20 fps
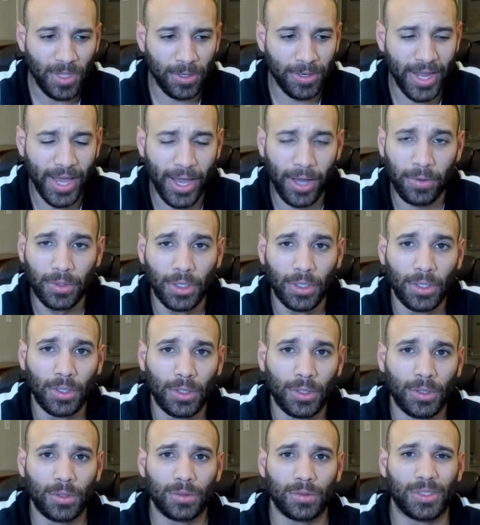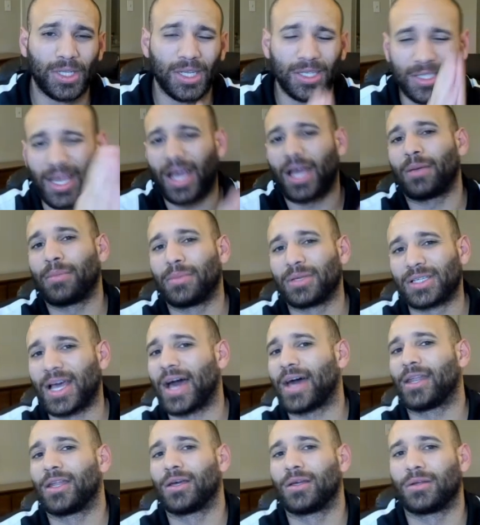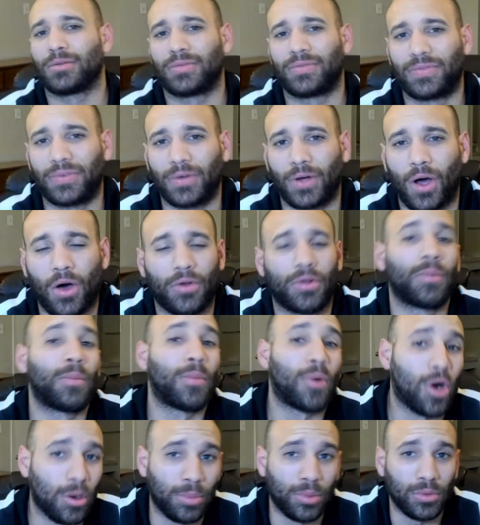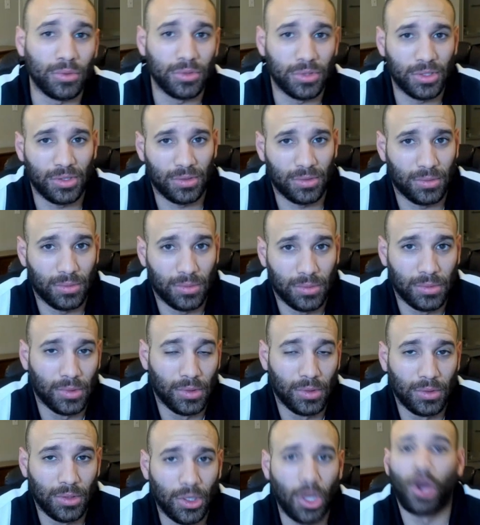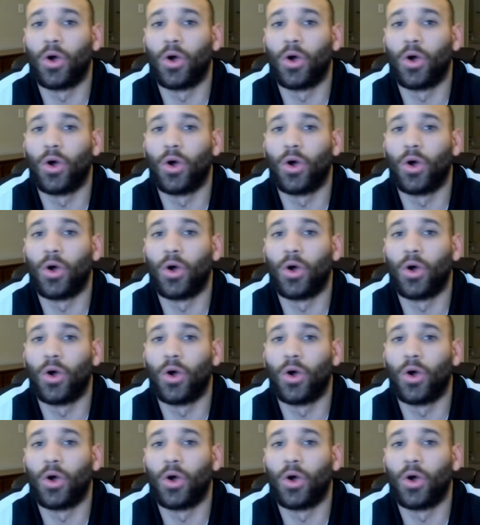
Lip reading: Now, this game is kind of for all the marbles, the